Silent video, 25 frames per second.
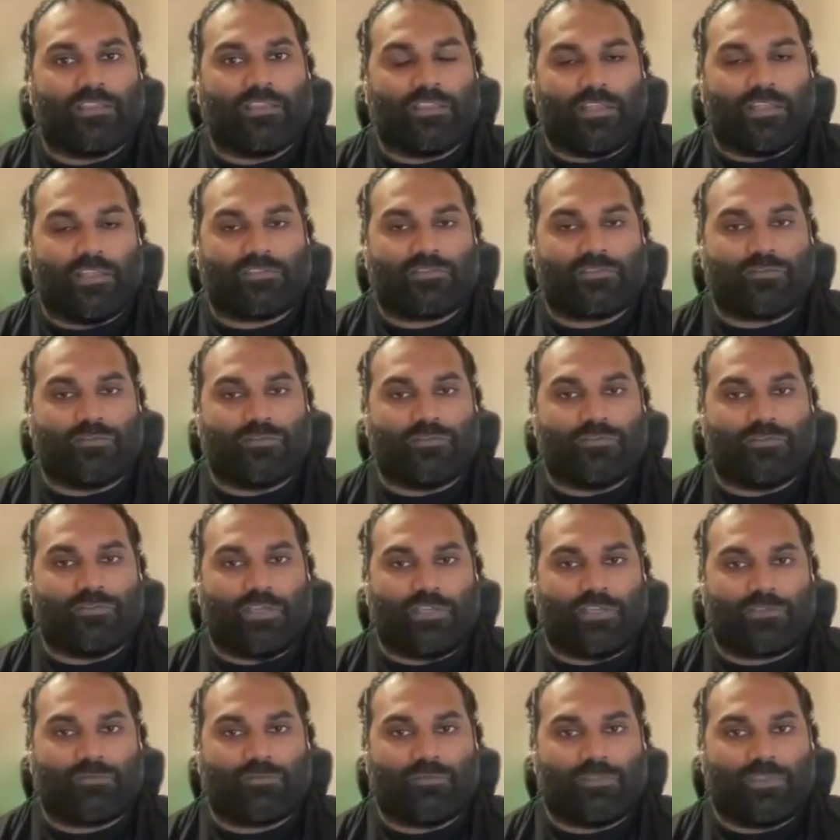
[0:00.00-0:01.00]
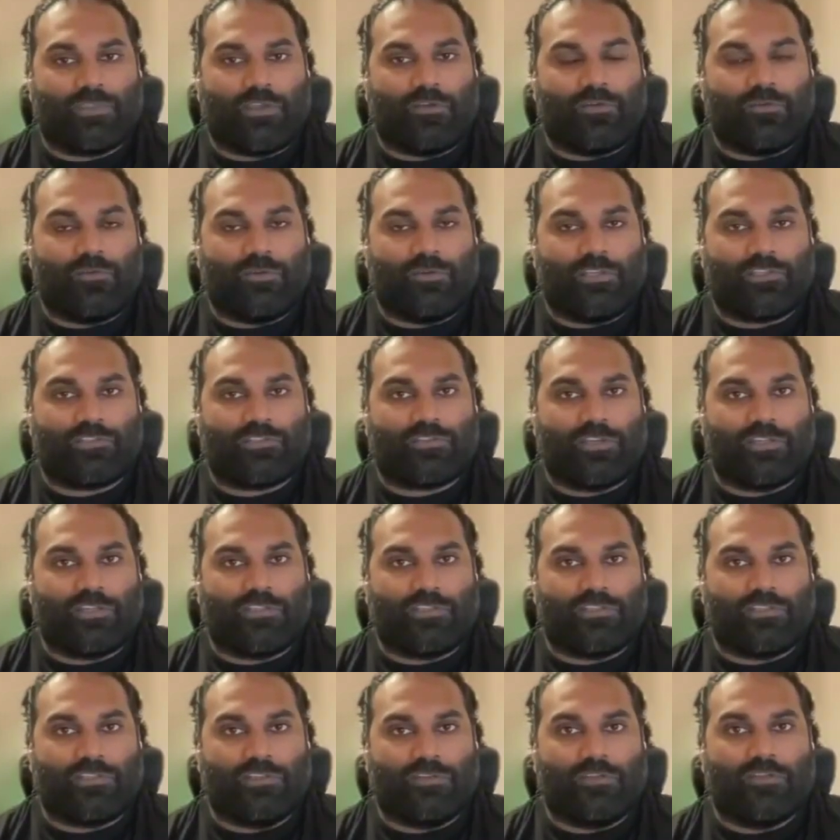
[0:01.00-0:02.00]
That's what they're always trying
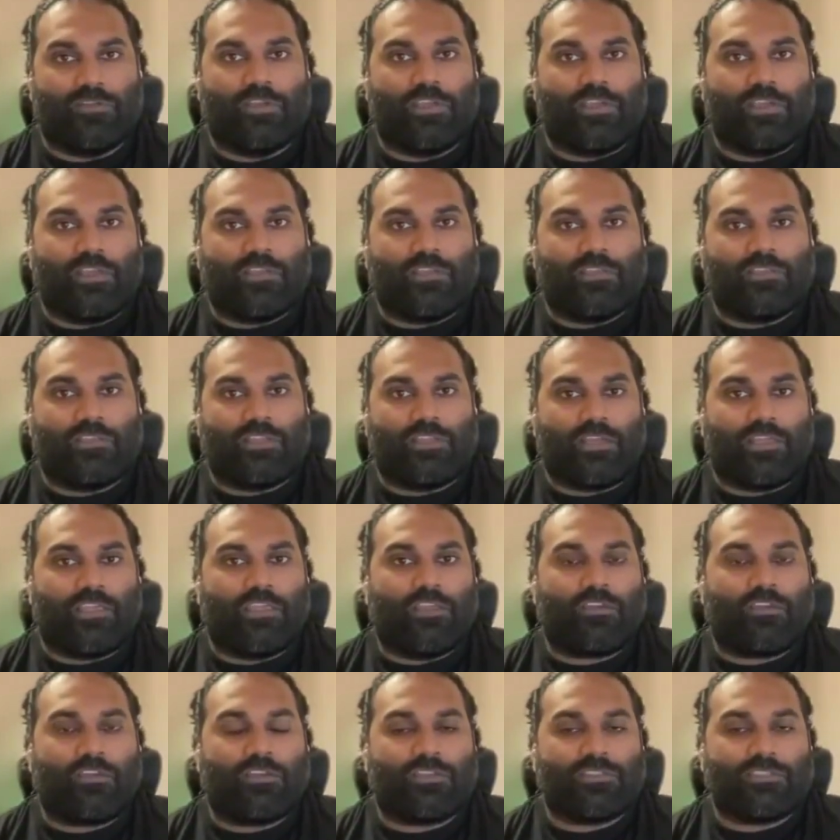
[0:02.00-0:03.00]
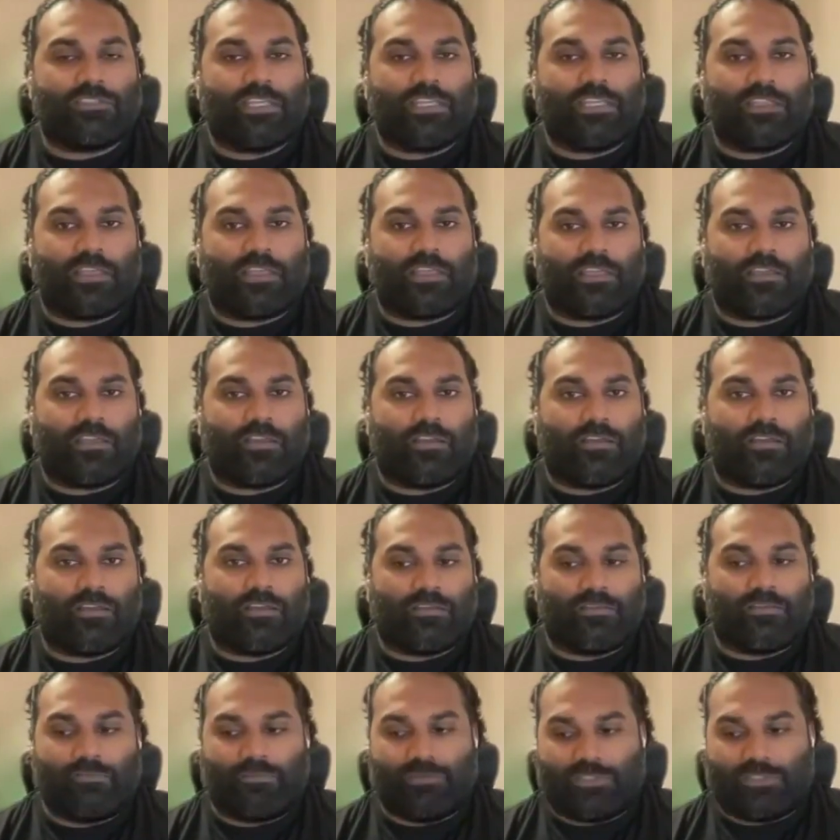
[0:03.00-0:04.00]
to do. That you can see, like,
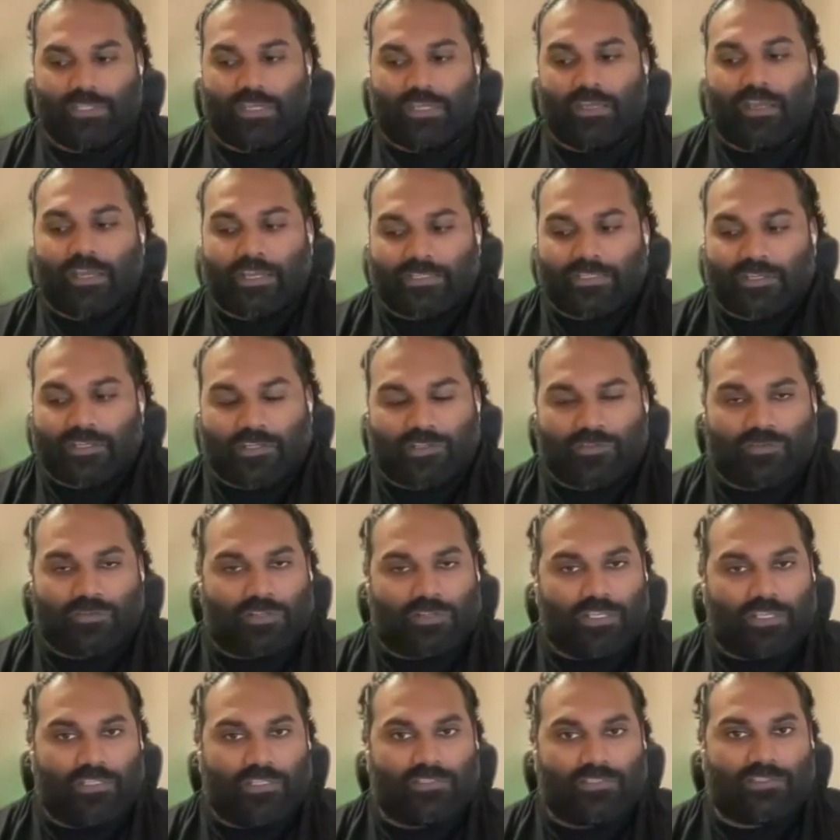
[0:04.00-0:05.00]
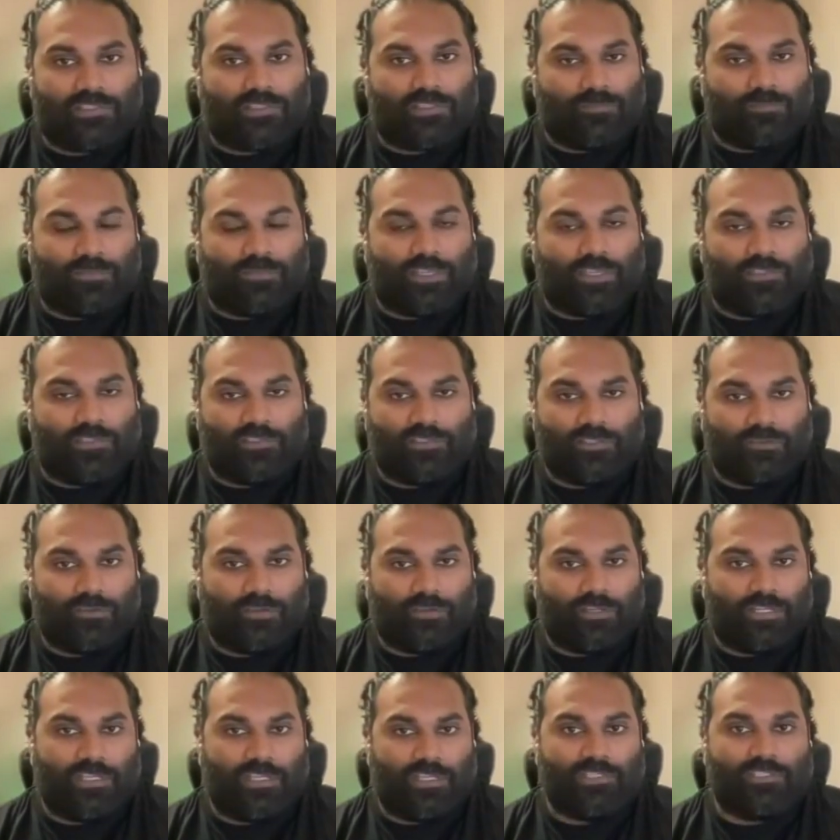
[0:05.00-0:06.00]
was it High Touch released something to do
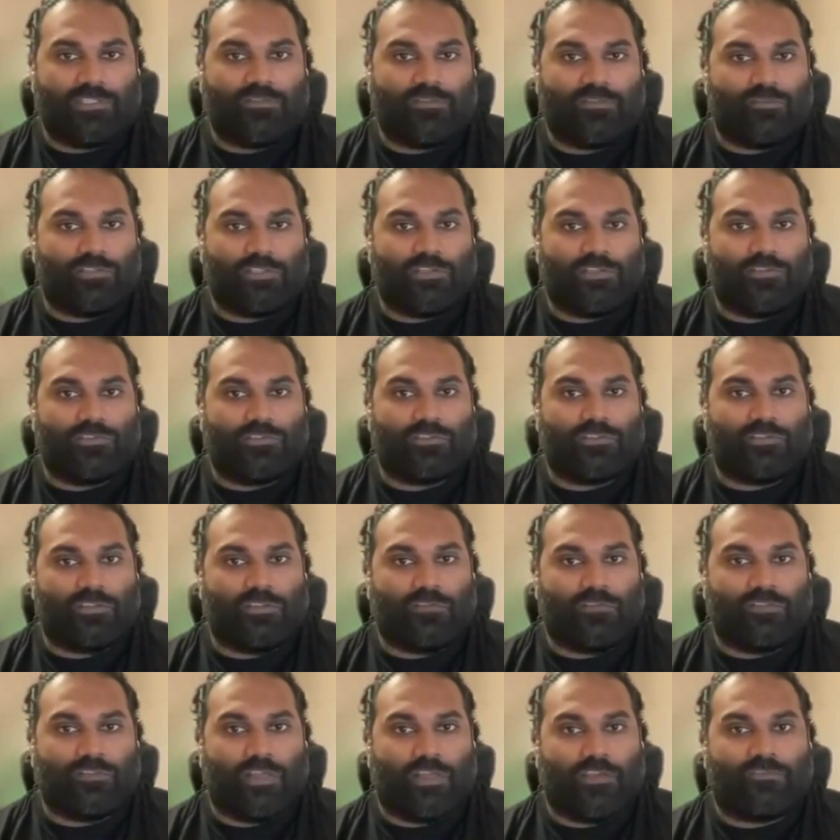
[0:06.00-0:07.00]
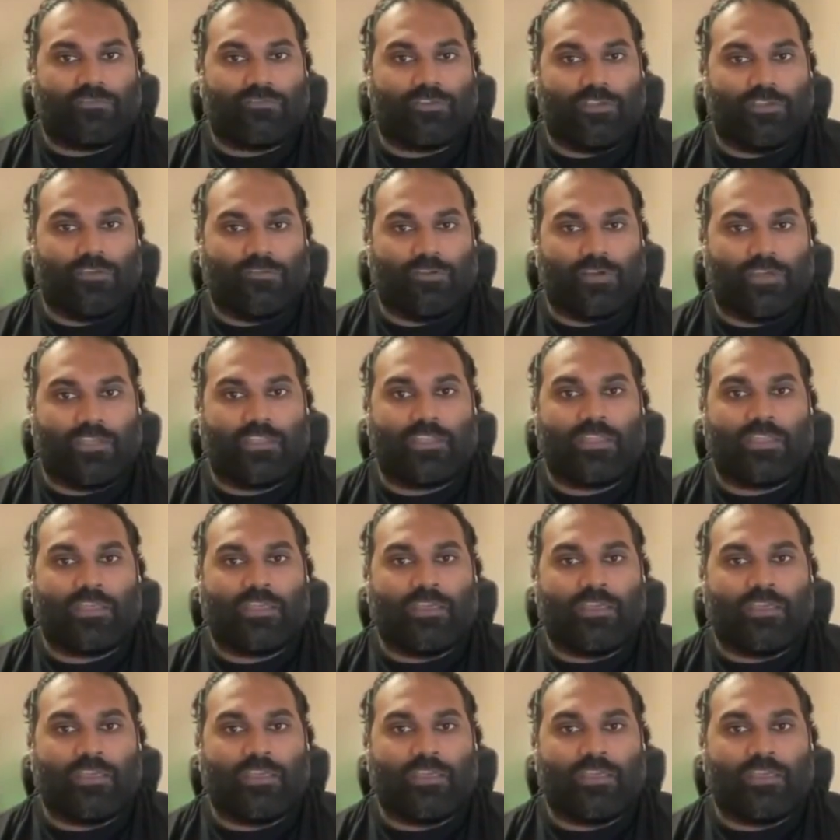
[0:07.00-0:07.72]
identity resolution on the fly for you, right?